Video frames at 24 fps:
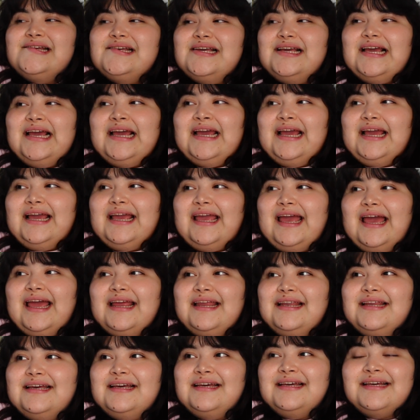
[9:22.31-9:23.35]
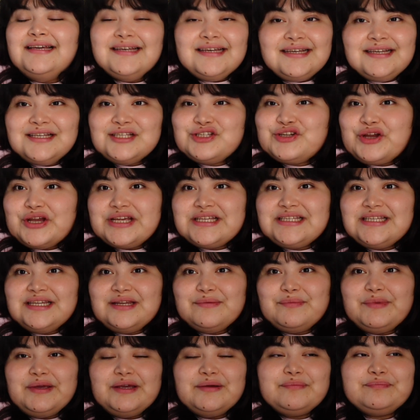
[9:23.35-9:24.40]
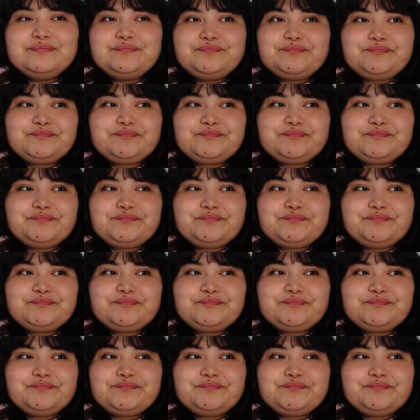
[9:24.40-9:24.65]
It kind of, it's crazy to me.